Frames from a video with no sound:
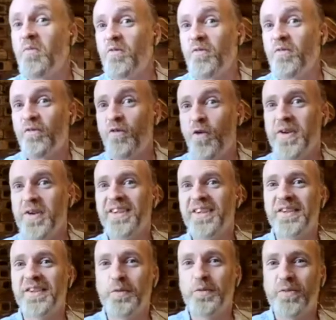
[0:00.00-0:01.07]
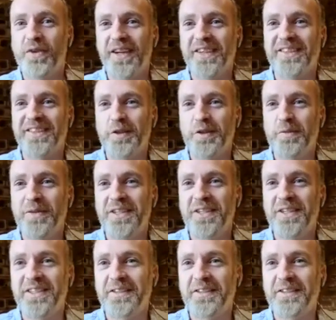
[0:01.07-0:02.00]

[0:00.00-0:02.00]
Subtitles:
for me, a good practice to begin.